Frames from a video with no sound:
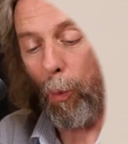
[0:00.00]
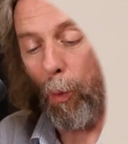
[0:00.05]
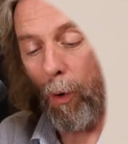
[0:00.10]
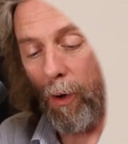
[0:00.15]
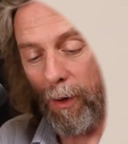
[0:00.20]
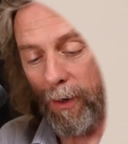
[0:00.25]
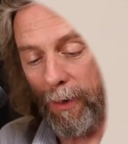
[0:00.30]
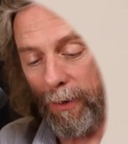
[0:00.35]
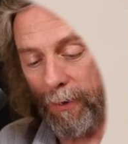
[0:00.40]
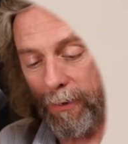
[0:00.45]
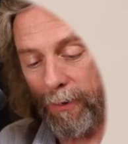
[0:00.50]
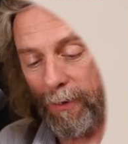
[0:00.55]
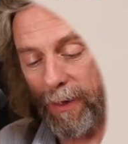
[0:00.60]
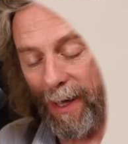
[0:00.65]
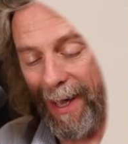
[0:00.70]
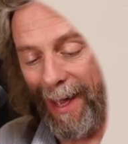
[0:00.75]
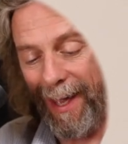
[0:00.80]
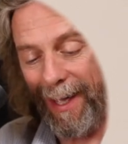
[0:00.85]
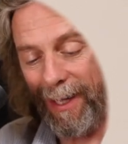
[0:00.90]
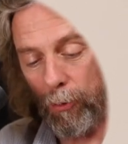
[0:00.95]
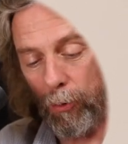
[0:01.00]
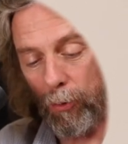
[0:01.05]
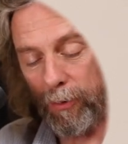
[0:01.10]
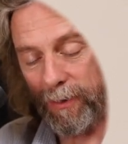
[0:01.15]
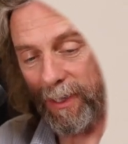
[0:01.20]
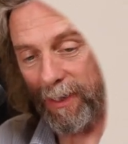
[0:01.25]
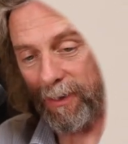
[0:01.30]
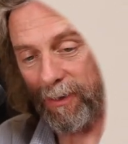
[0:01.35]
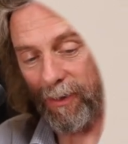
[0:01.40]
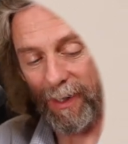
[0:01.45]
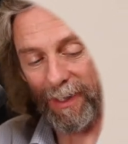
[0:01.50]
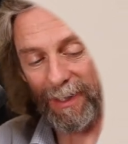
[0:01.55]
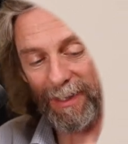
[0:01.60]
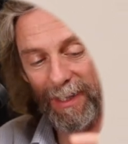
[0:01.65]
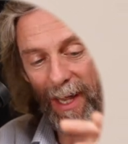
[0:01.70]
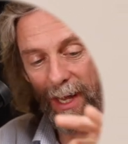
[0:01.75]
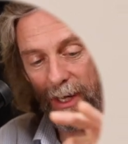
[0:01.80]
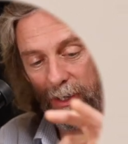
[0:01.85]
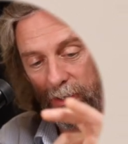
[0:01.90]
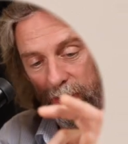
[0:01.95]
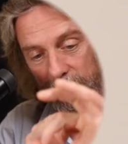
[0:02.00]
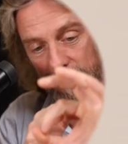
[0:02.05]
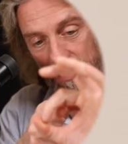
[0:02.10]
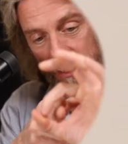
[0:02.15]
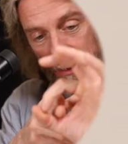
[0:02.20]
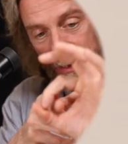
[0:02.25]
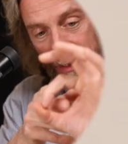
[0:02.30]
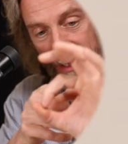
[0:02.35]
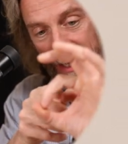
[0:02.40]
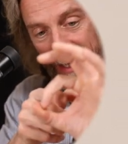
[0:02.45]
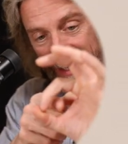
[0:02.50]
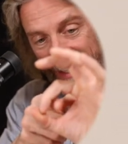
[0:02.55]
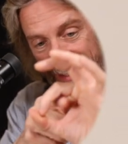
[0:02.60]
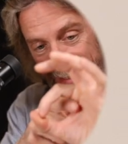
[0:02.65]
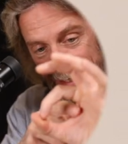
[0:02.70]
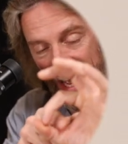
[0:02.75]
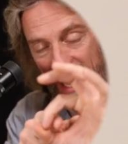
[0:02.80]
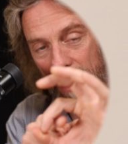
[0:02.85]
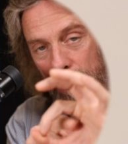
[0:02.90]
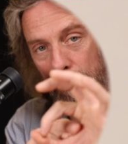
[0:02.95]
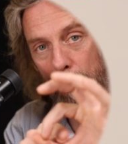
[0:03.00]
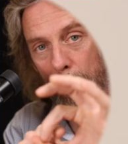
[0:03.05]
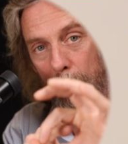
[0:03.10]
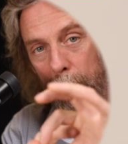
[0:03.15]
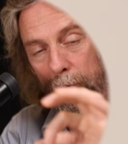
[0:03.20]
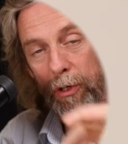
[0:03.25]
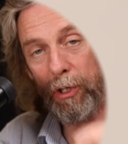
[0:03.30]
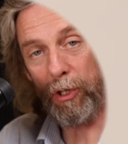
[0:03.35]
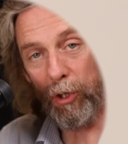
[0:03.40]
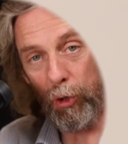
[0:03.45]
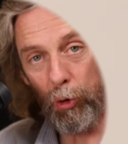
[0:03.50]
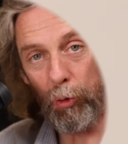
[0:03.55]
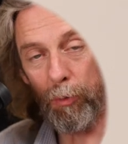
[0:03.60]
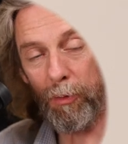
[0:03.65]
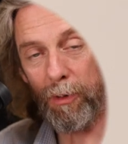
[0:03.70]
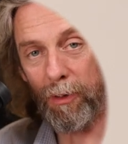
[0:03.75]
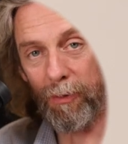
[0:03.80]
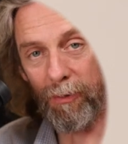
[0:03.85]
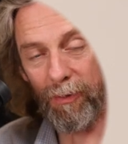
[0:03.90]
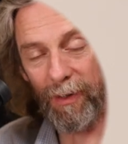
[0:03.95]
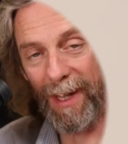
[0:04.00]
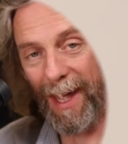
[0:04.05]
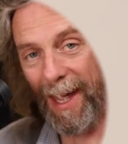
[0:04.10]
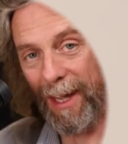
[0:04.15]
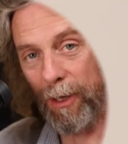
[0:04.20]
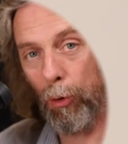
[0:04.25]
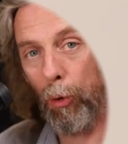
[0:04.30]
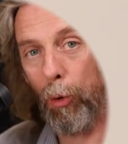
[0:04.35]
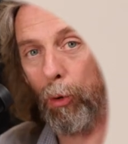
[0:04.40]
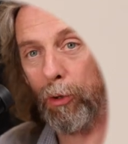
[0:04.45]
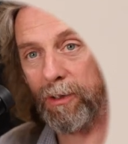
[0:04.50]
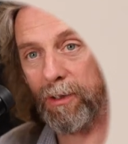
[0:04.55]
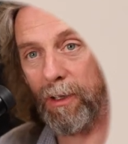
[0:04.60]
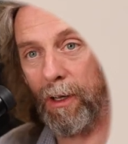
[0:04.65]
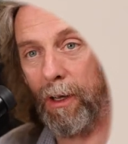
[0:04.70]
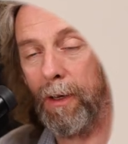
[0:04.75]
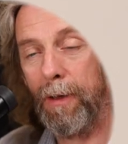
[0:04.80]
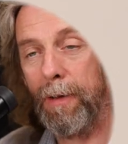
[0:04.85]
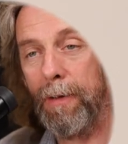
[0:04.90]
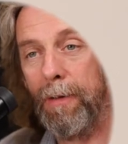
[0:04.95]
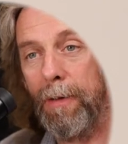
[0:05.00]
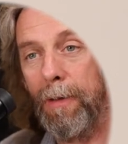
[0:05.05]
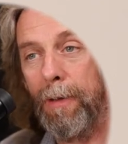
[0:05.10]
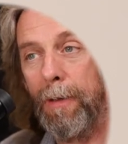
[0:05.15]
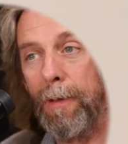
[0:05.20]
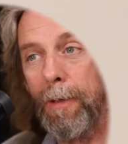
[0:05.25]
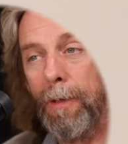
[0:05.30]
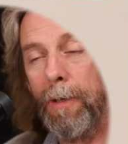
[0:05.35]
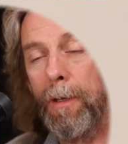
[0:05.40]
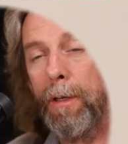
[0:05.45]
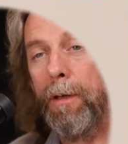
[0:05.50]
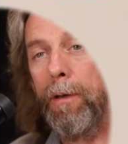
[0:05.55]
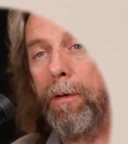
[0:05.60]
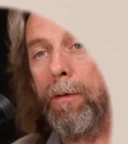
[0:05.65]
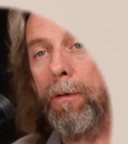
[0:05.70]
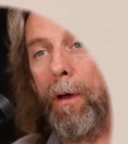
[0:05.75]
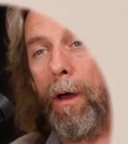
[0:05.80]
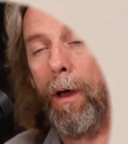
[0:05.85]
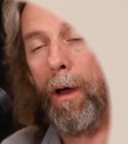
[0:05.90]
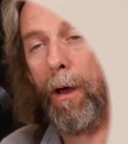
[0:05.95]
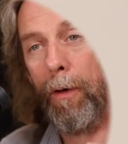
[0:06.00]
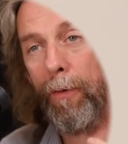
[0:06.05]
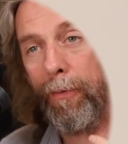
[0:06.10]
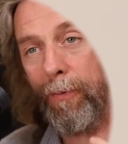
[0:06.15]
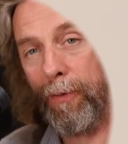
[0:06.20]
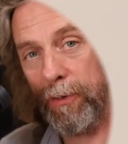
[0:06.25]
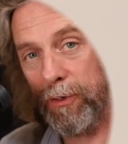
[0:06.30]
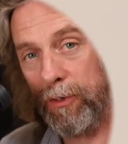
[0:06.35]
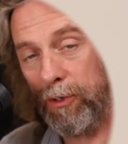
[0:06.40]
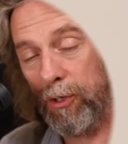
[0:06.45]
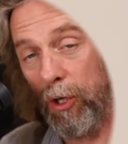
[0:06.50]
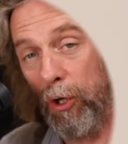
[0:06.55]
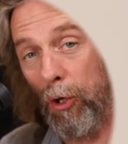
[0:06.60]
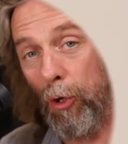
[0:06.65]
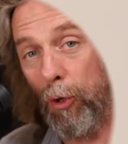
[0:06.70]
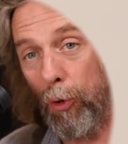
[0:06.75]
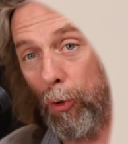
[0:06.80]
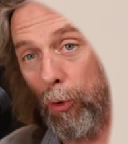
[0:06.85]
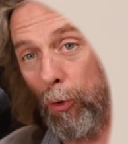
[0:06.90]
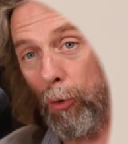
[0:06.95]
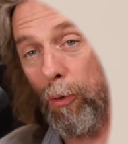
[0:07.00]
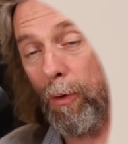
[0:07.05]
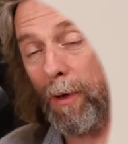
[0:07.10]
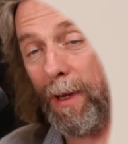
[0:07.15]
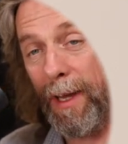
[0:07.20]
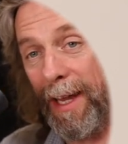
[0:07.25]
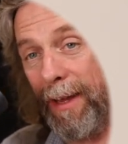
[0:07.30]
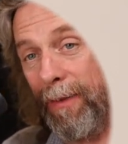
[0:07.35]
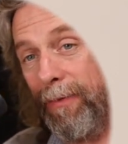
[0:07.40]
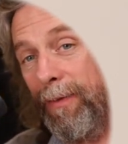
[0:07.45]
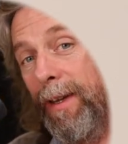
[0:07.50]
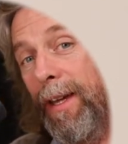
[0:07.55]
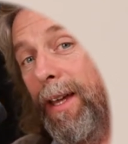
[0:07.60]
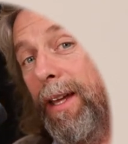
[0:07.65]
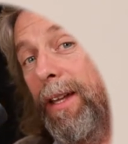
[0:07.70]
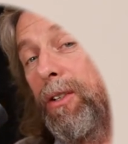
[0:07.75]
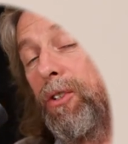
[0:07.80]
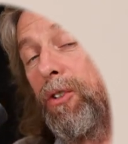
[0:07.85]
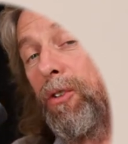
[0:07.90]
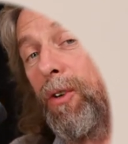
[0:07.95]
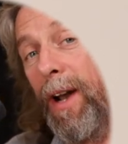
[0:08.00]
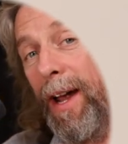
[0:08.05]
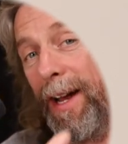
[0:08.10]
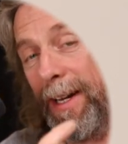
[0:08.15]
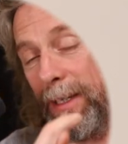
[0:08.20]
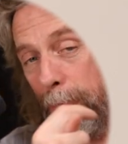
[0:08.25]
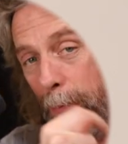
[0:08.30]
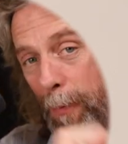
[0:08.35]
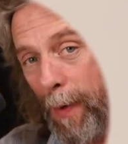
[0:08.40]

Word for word: one, that aortic dissection can narrow the lumen of the aorta. Uh, for two, if it tracks